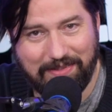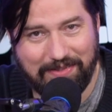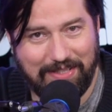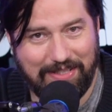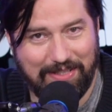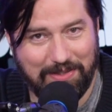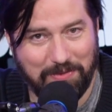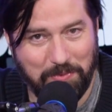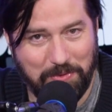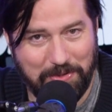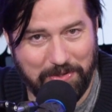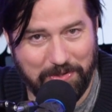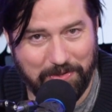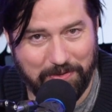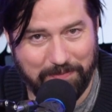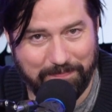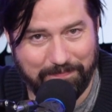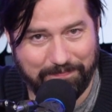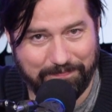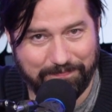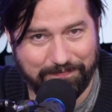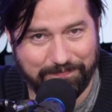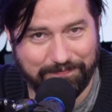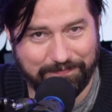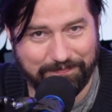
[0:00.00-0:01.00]
in the
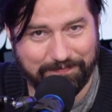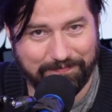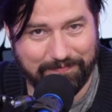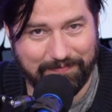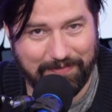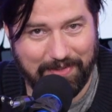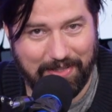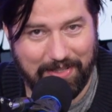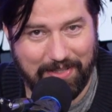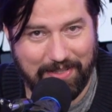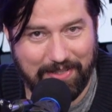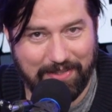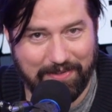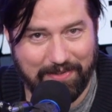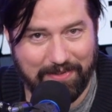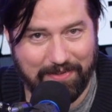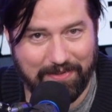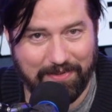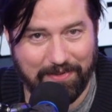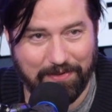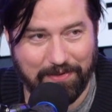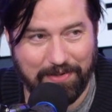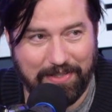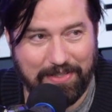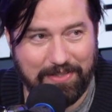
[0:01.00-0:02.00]
womb.
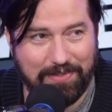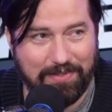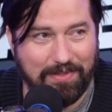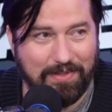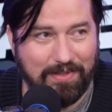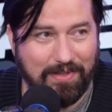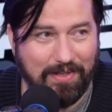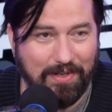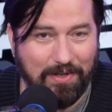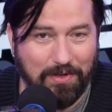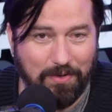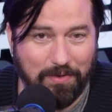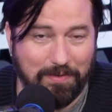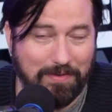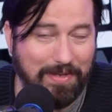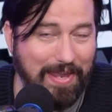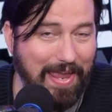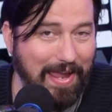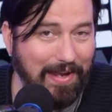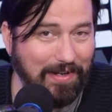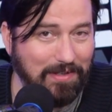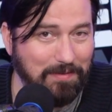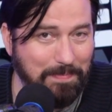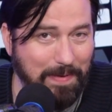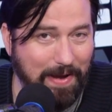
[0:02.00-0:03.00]
At least, you know,
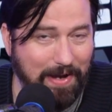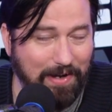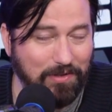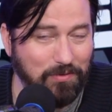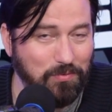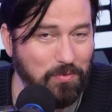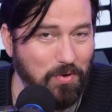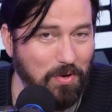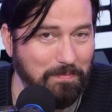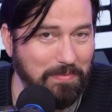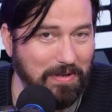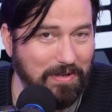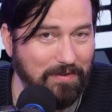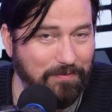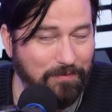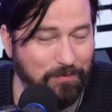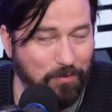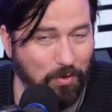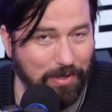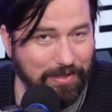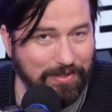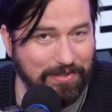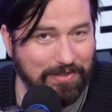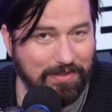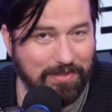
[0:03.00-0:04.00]
taxpayers won't be
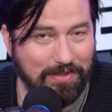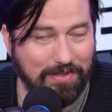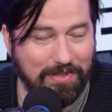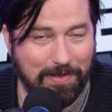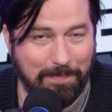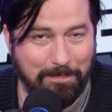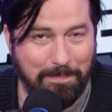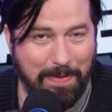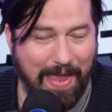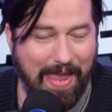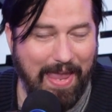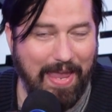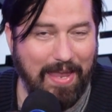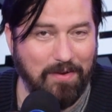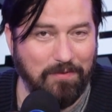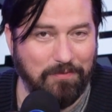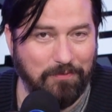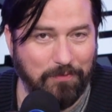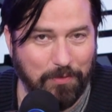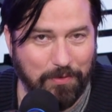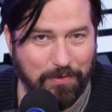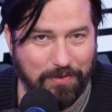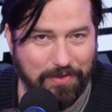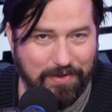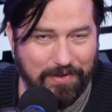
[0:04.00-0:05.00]
forced to pay
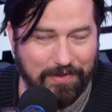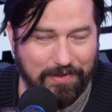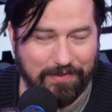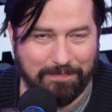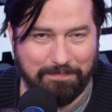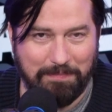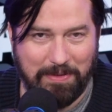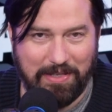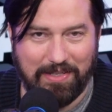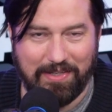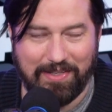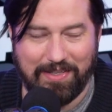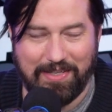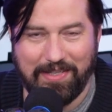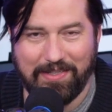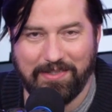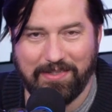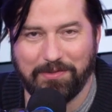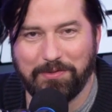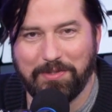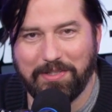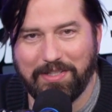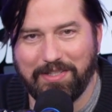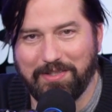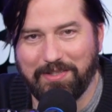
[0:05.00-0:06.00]
for their being
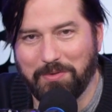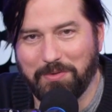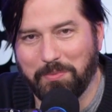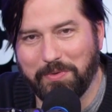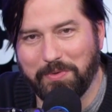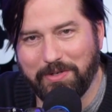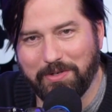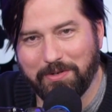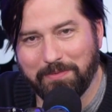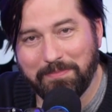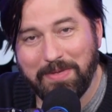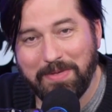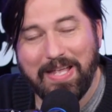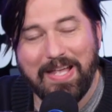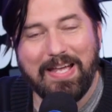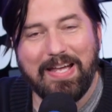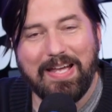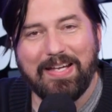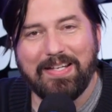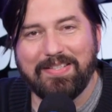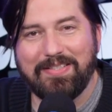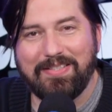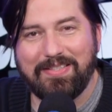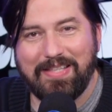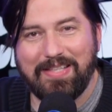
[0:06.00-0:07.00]
killed in the womb.
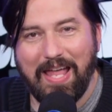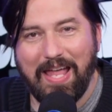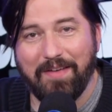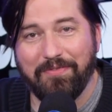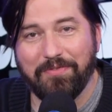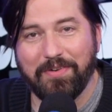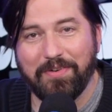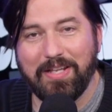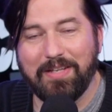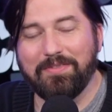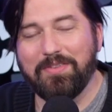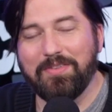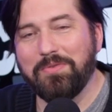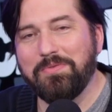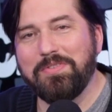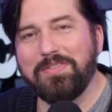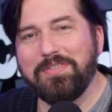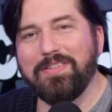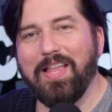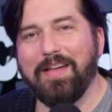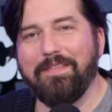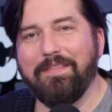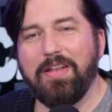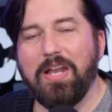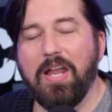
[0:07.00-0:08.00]
Stephanie, don't
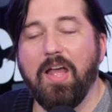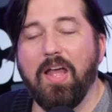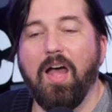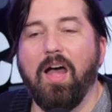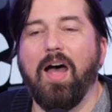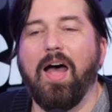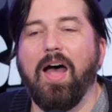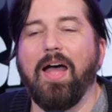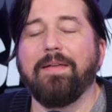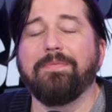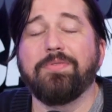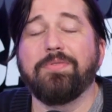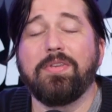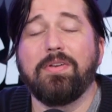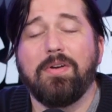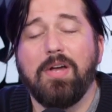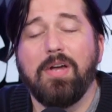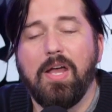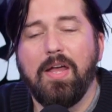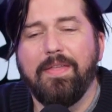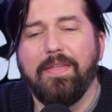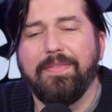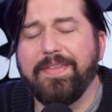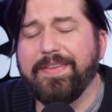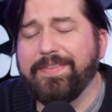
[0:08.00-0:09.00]
you love it?
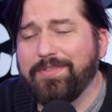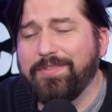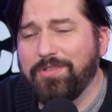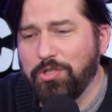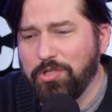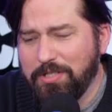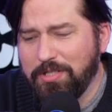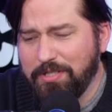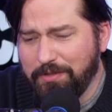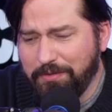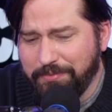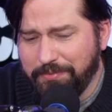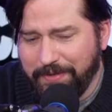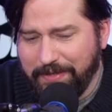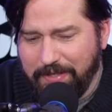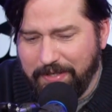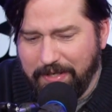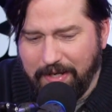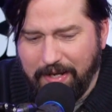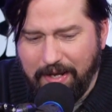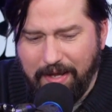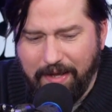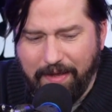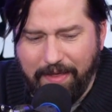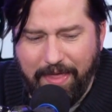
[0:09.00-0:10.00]
These children,
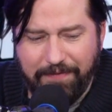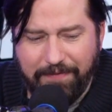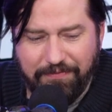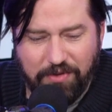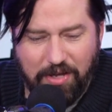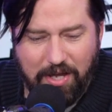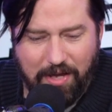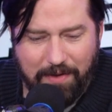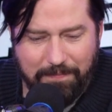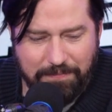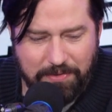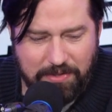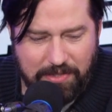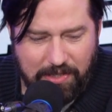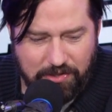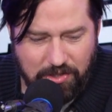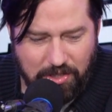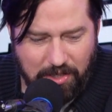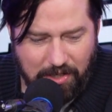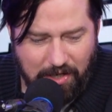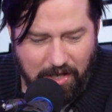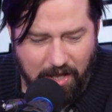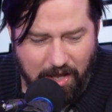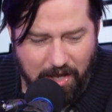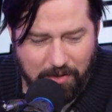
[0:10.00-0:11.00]
they've come such
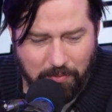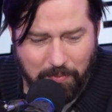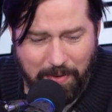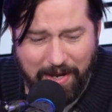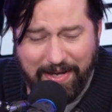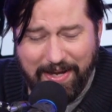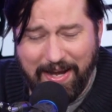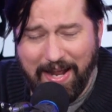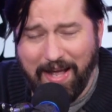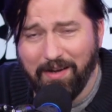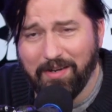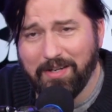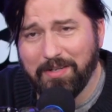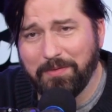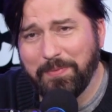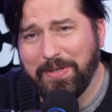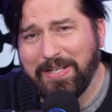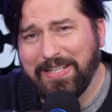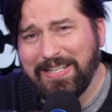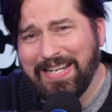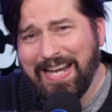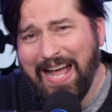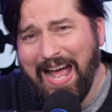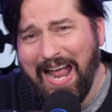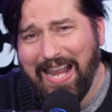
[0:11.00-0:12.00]
a long way, and how can we
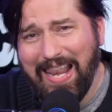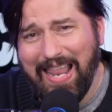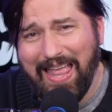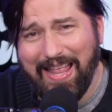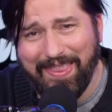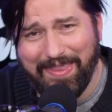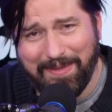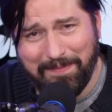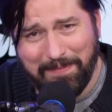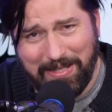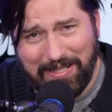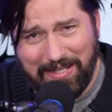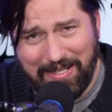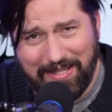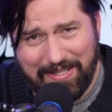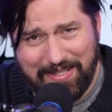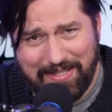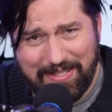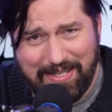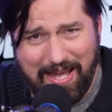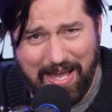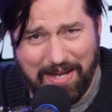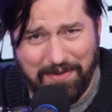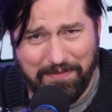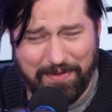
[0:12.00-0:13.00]
not let them into
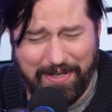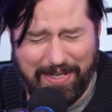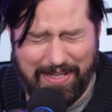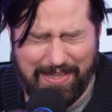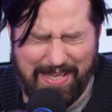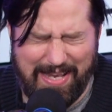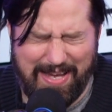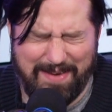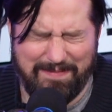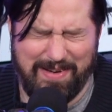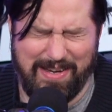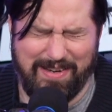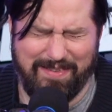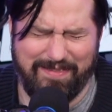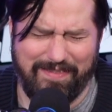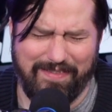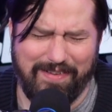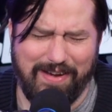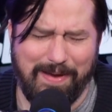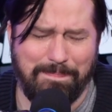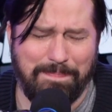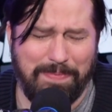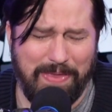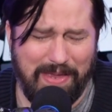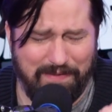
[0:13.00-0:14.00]
this country? And then we
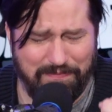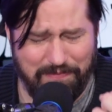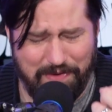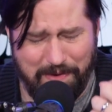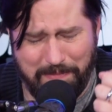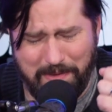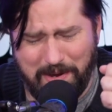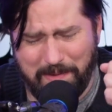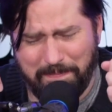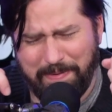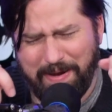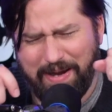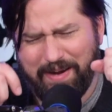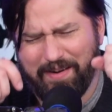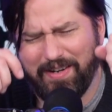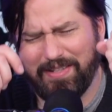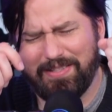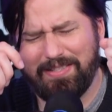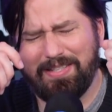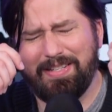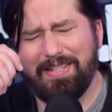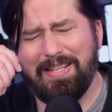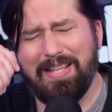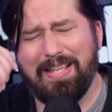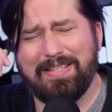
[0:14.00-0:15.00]
rip them from their
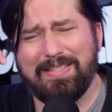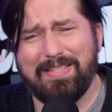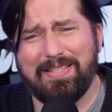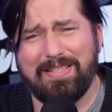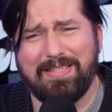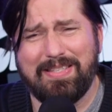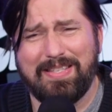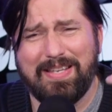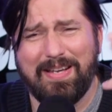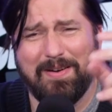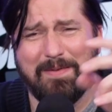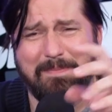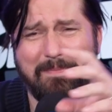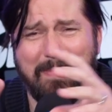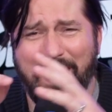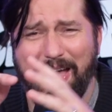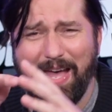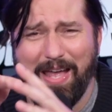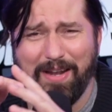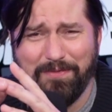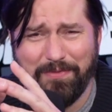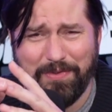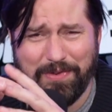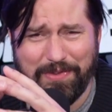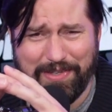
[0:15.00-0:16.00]
parents, and this is so
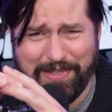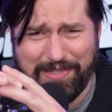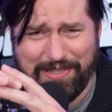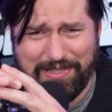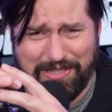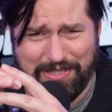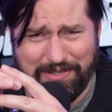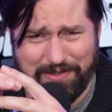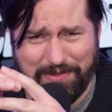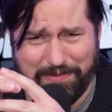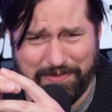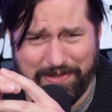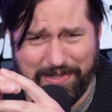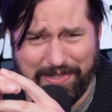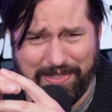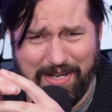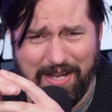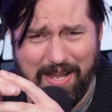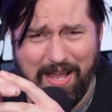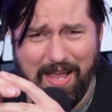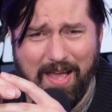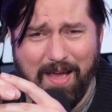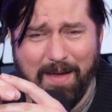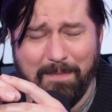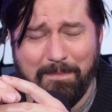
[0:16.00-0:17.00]
bad for the children.
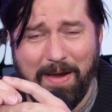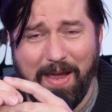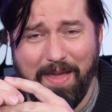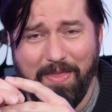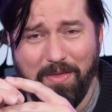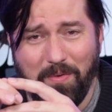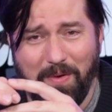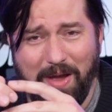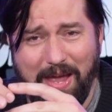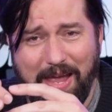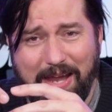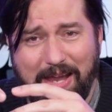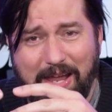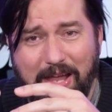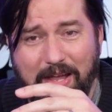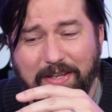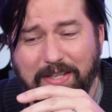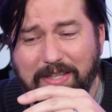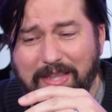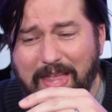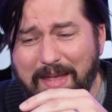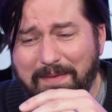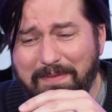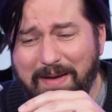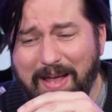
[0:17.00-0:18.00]
By the way,
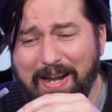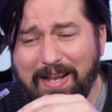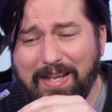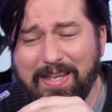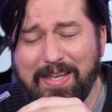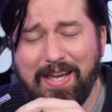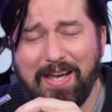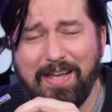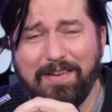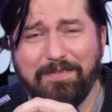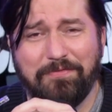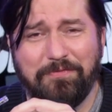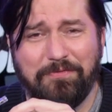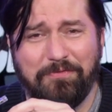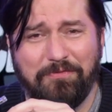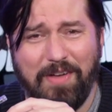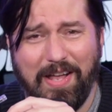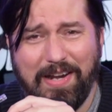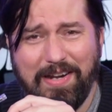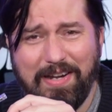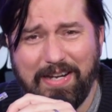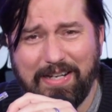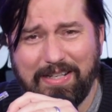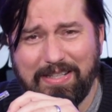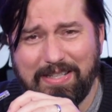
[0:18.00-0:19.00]
they want to cut
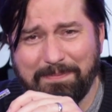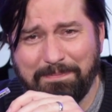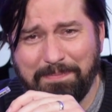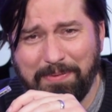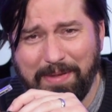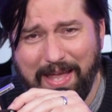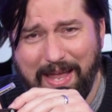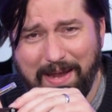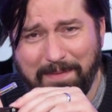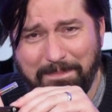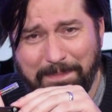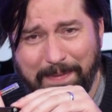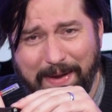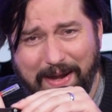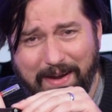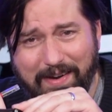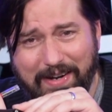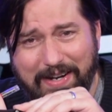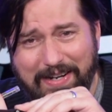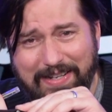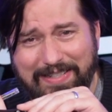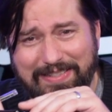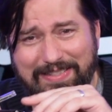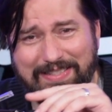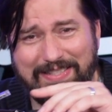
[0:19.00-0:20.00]
funding to Planned
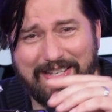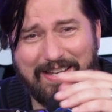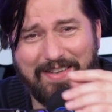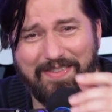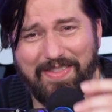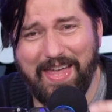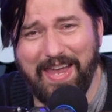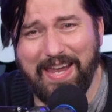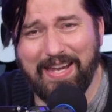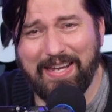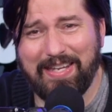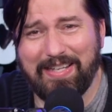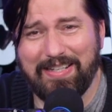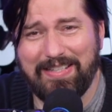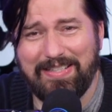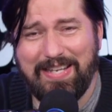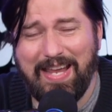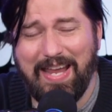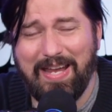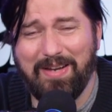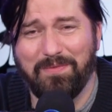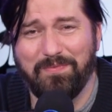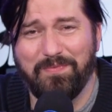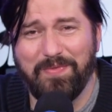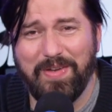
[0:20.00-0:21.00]
Parenthood so they can
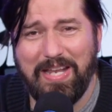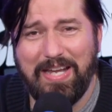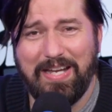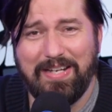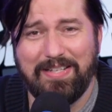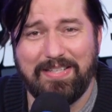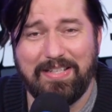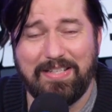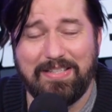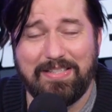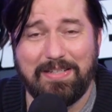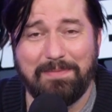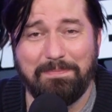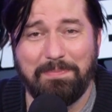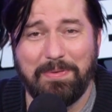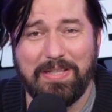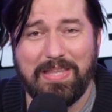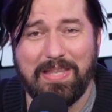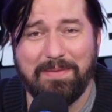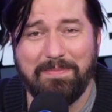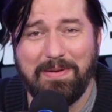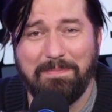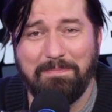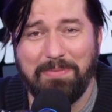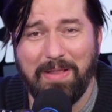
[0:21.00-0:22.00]
take fetuses and put
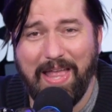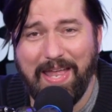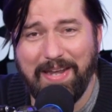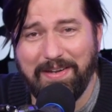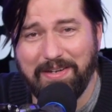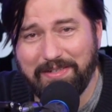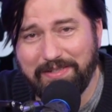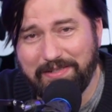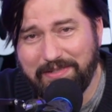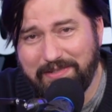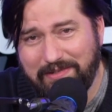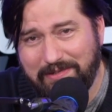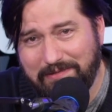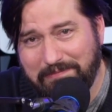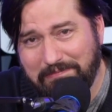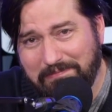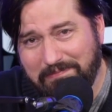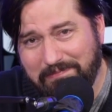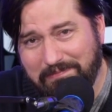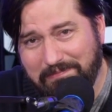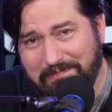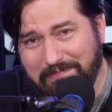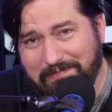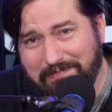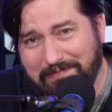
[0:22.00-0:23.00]
them in blenders
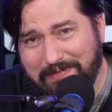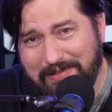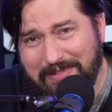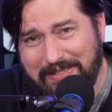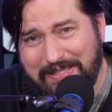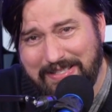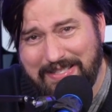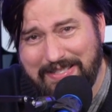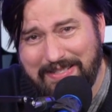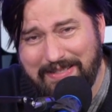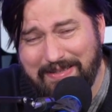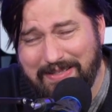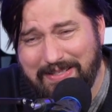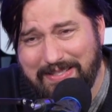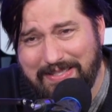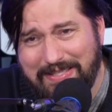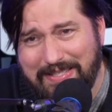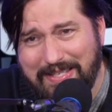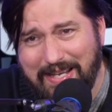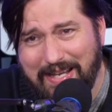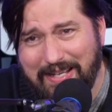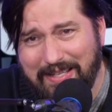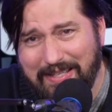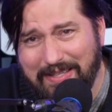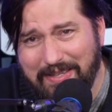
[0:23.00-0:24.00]
and
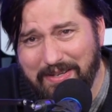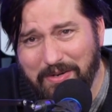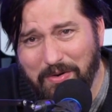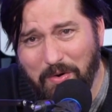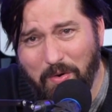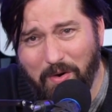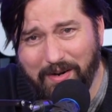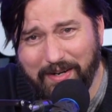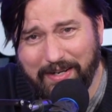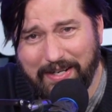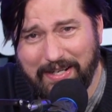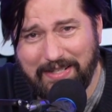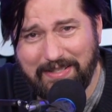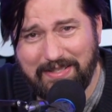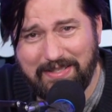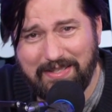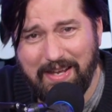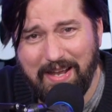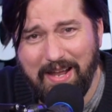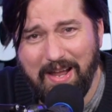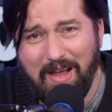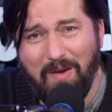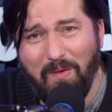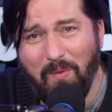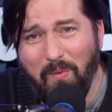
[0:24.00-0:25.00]
sell their organs.
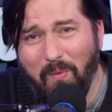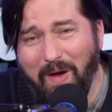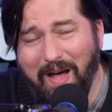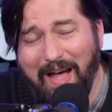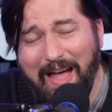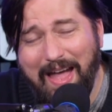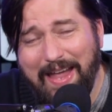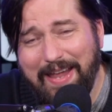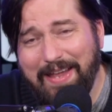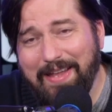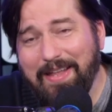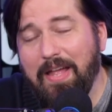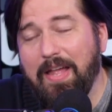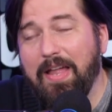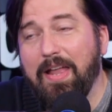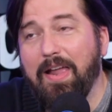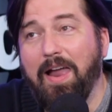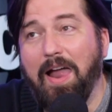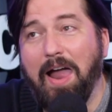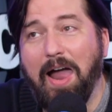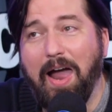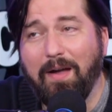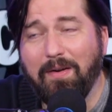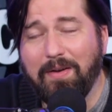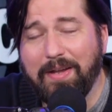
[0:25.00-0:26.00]
Why?
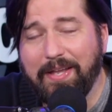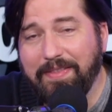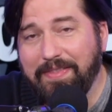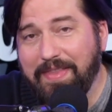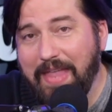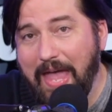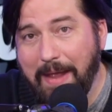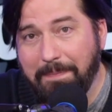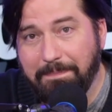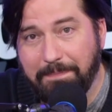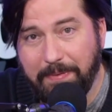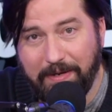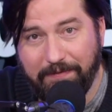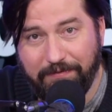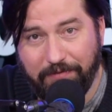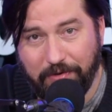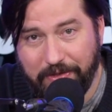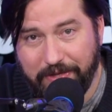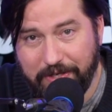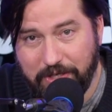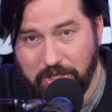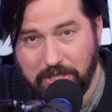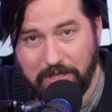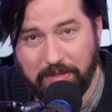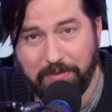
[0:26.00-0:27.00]
How can that be for
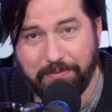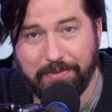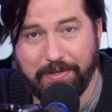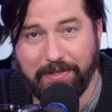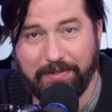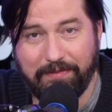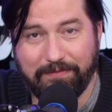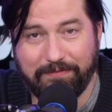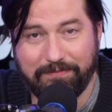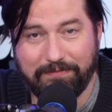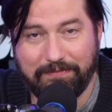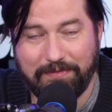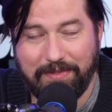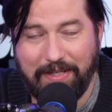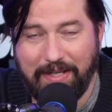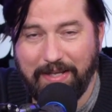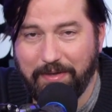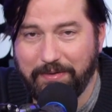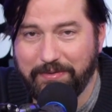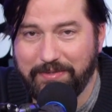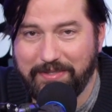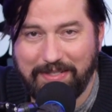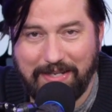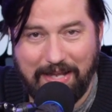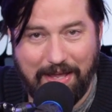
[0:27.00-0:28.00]
the children? Oh,
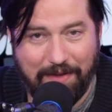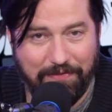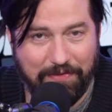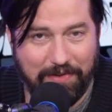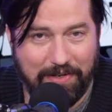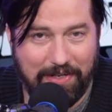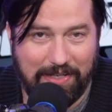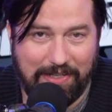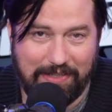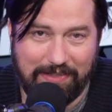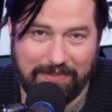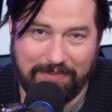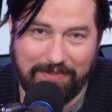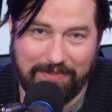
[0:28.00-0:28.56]
Stephanie.